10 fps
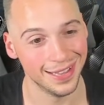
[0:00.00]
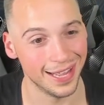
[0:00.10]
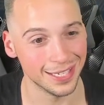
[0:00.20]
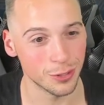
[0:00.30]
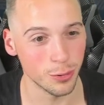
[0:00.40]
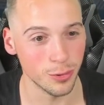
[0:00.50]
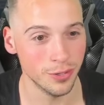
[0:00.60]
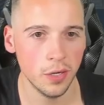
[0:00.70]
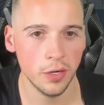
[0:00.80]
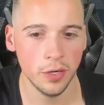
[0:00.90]
That's
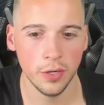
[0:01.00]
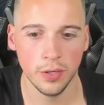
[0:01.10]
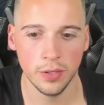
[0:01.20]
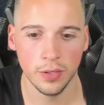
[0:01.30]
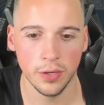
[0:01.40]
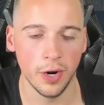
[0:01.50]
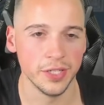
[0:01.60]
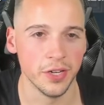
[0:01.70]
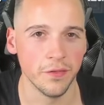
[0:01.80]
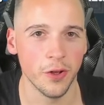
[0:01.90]
cool. All
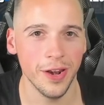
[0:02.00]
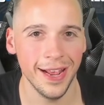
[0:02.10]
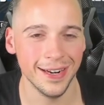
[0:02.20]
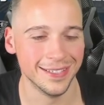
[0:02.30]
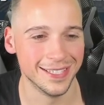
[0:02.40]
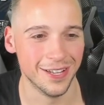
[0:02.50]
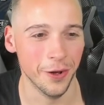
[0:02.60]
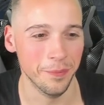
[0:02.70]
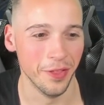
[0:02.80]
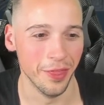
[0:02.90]
right, so I've gone ahead and
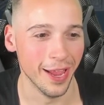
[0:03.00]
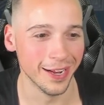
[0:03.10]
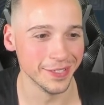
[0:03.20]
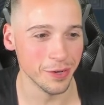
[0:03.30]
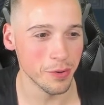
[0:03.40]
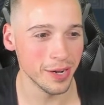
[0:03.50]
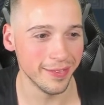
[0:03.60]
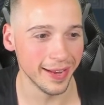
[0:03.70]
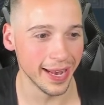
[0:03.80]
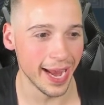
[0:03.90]
stopped it there because I
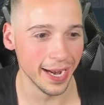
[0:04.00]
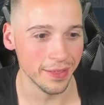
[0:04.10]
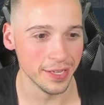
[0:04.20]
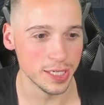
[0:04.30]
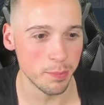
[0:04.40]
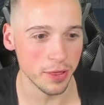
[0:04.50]
wanted to get ahead of this.